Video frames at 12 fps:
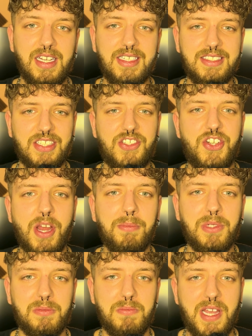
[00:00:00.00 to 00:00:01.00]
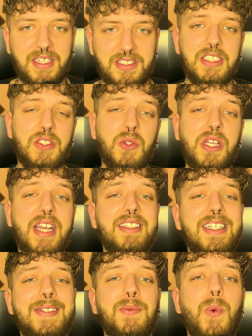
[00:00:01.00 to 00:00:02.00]
It's a jumbled mess. To get
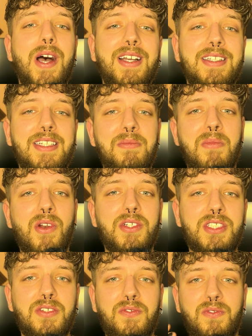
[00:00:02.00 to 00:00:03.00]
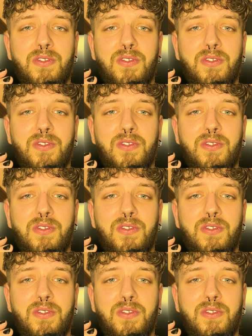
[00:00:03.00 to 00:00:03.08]
that wide, immersive,